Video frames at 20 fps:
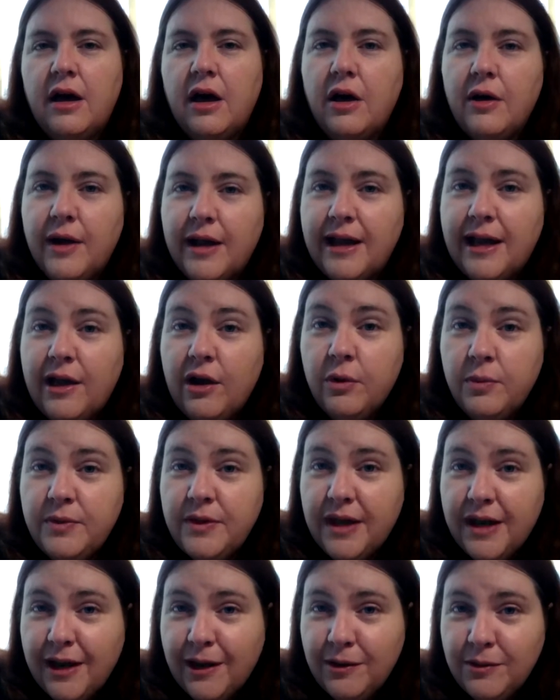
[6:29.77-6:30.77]
All right, I hope
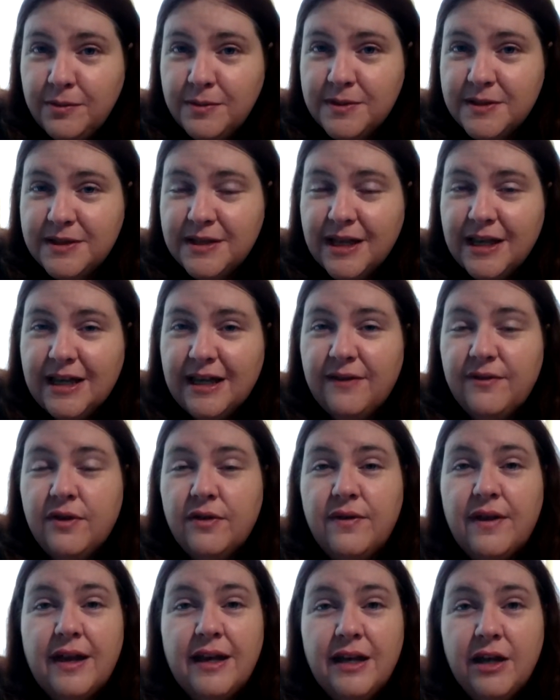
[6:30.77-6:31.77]
that helps. If you
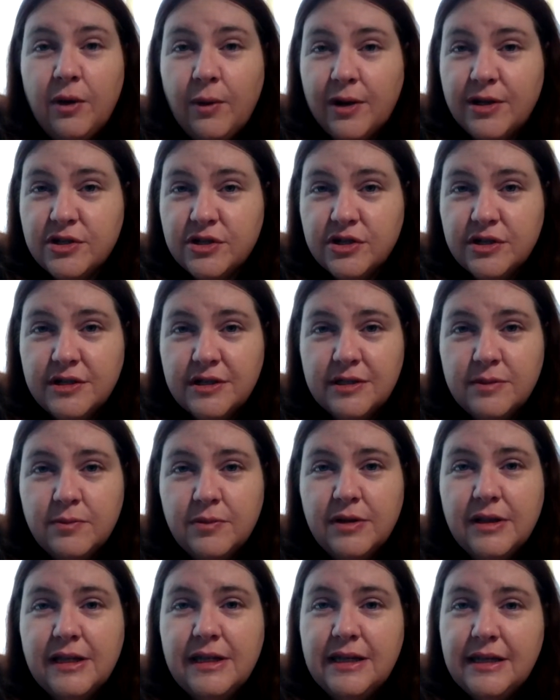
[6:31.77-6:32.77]
have any questions,
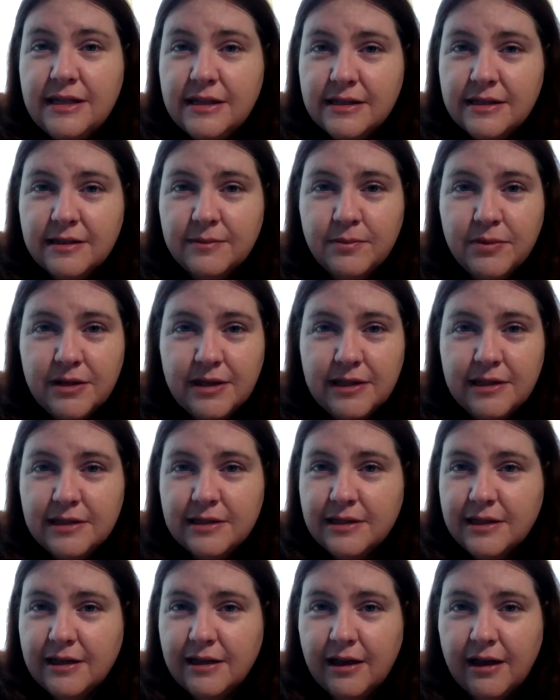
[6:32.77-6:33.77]
please
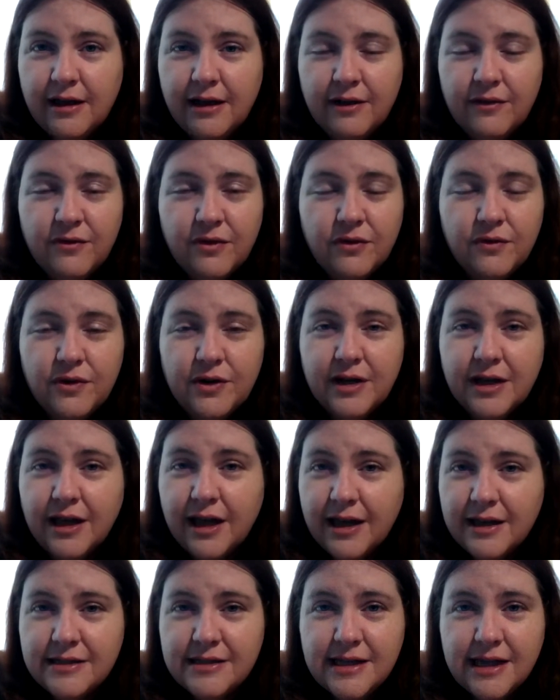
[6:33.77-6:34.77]
feel free to
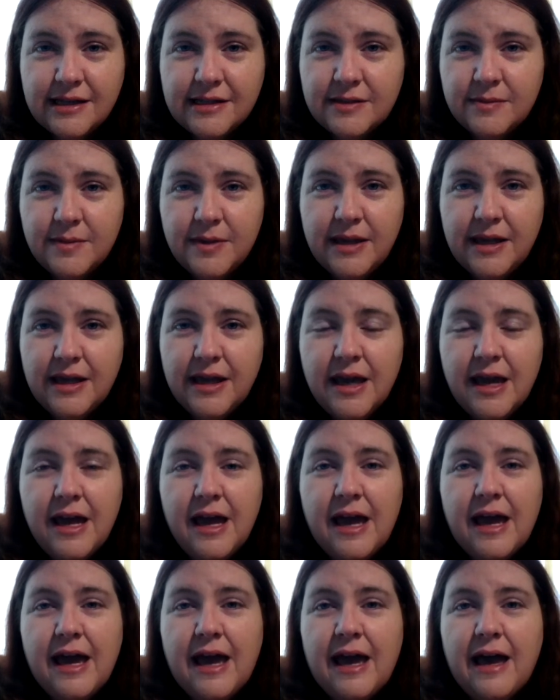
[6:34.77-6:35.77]
contact me,
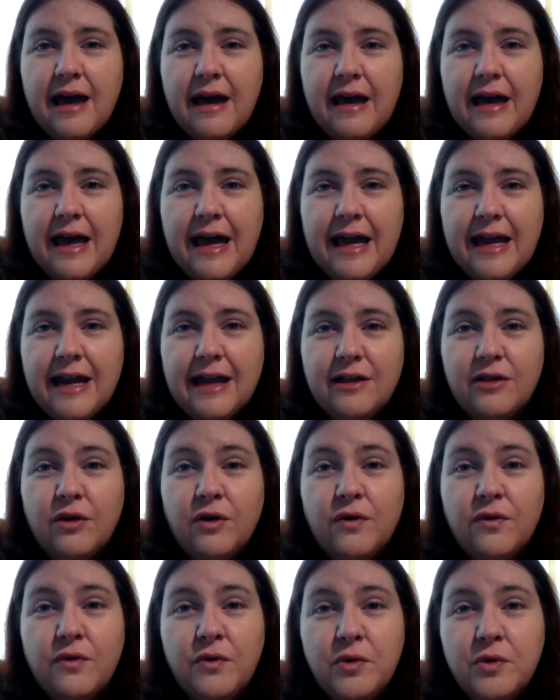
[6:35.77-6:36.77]
and I
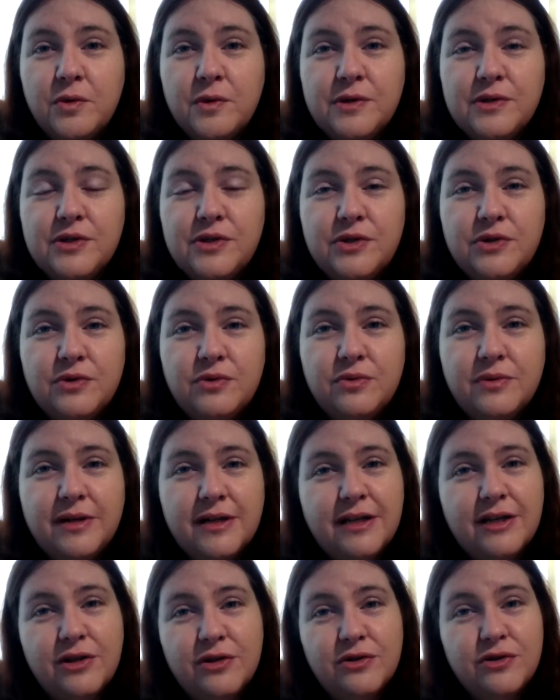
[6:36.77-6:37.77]
look forward to
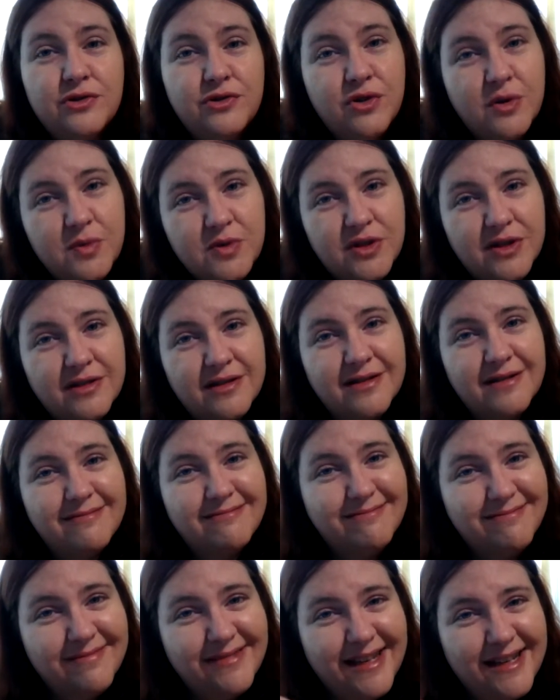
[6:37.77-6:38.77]
reading your descriptions.
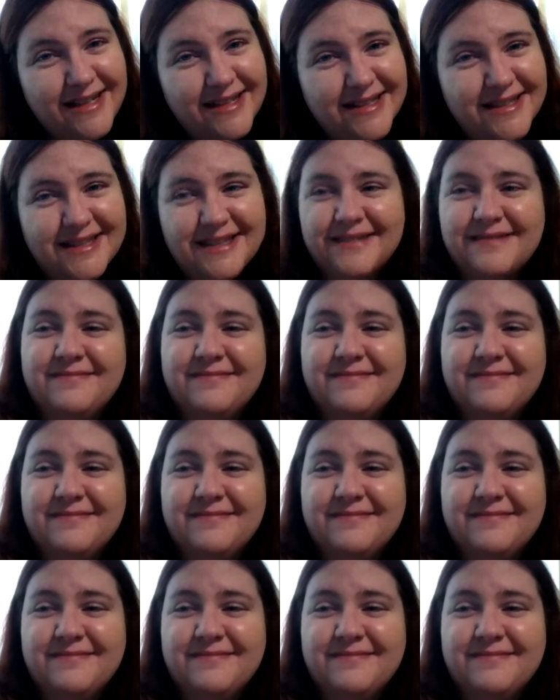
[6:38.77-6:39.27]
Thanks.